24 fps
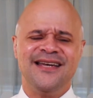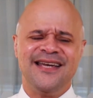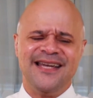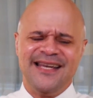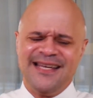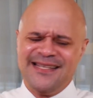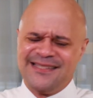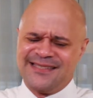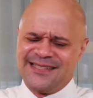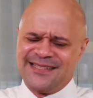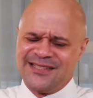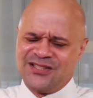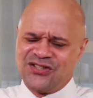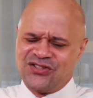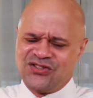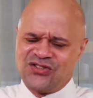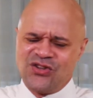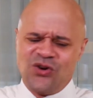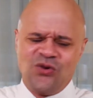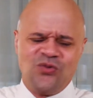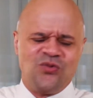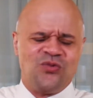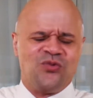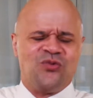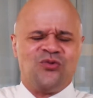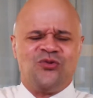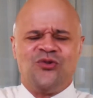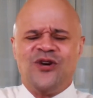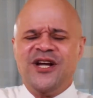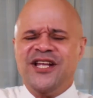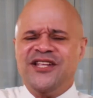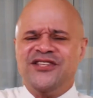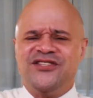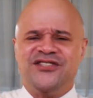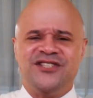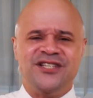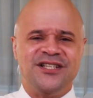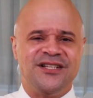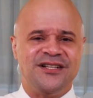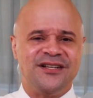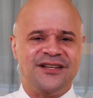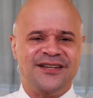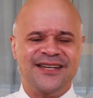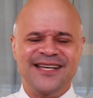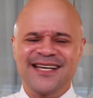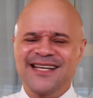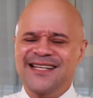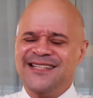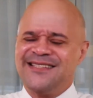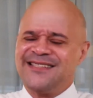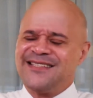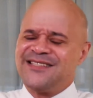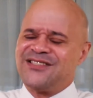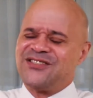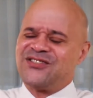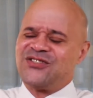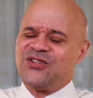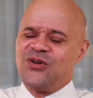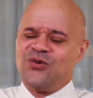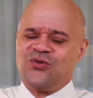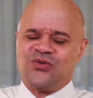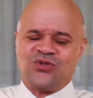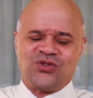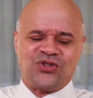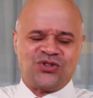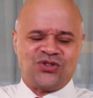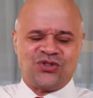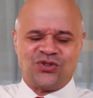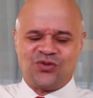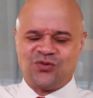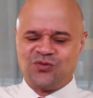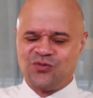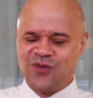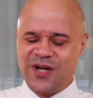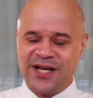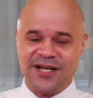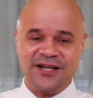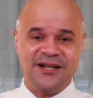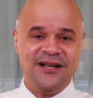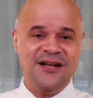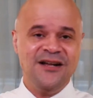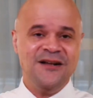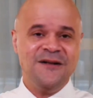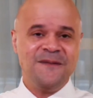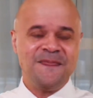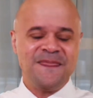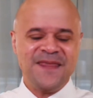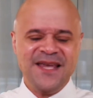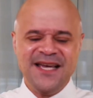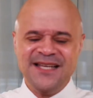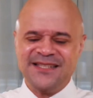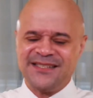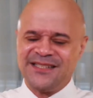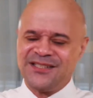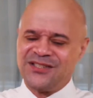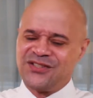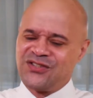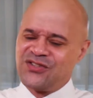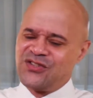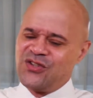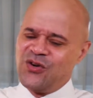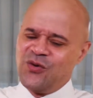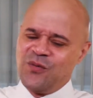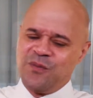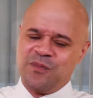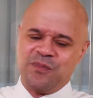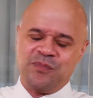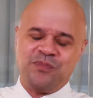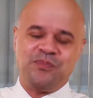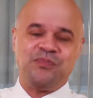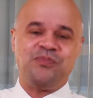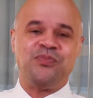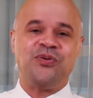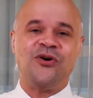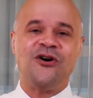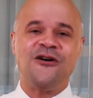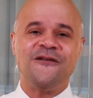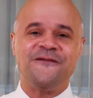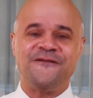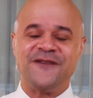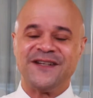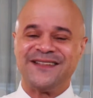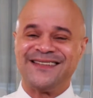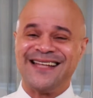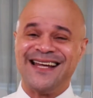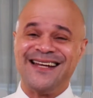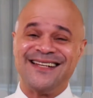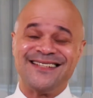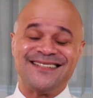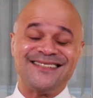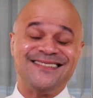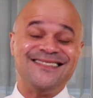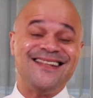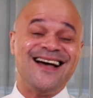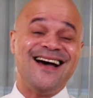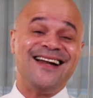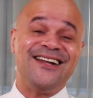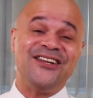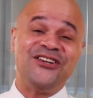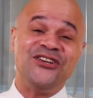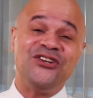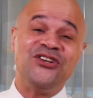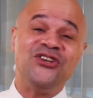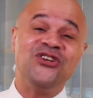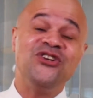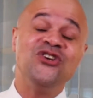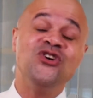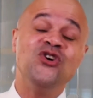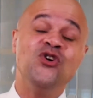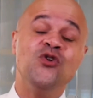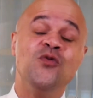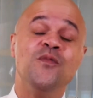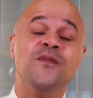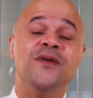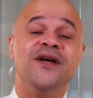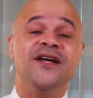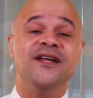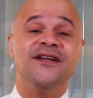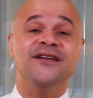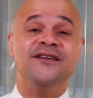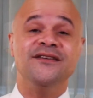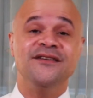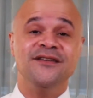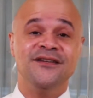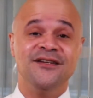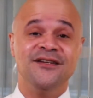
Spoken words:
Is it so rigid? Is it so straight? Is it so perfect that it's not human?